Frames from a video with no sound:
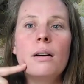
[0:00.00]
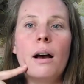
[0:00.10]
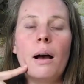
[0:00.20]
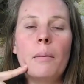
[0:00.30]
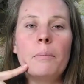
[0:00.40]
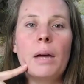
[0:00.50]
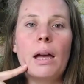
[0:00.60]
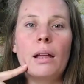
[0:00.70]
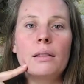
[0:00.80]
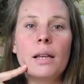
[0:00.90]

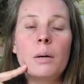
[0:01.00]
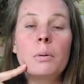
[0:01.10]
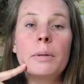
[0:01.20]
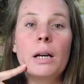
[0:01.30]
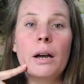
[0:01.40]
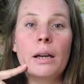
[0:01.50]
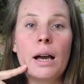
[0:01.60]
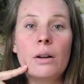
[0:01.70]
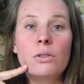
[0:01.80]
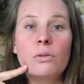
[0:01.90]
and they will be going
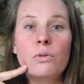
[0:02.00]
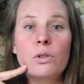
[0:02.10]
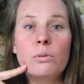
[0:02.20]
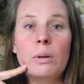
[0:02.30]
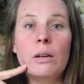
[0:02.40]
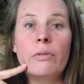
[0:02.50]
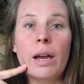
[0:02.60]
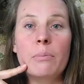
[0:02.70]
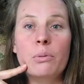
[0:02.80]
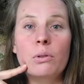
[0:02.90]
out the first week of
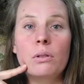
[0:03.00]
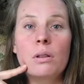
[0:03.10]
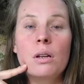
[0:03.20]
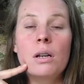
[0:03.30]
April